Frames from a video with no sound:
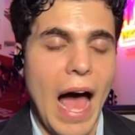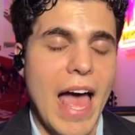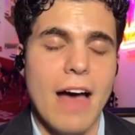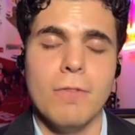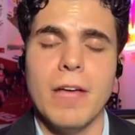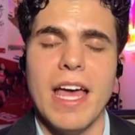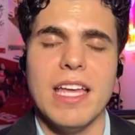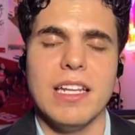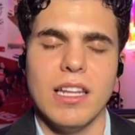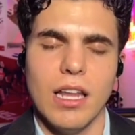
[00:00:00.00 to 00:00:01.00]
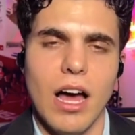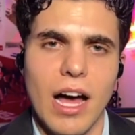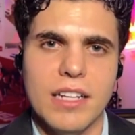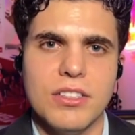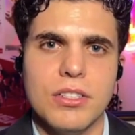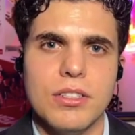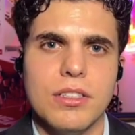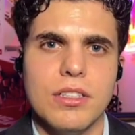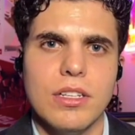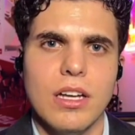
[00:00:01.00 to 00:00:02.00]
I have a lot
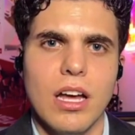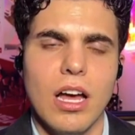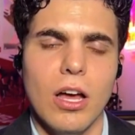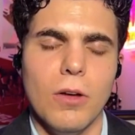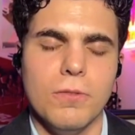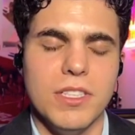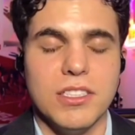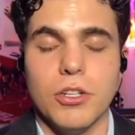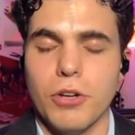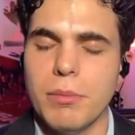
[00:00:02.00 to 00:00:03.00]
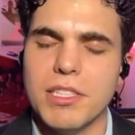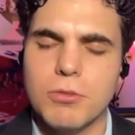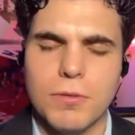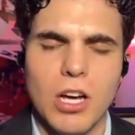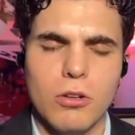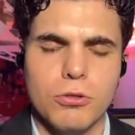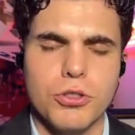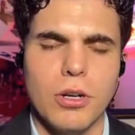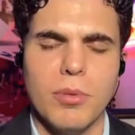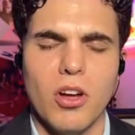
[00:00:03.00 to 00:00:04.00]
of disagreements with Donald
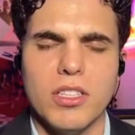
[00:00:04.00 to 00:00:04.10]
Trump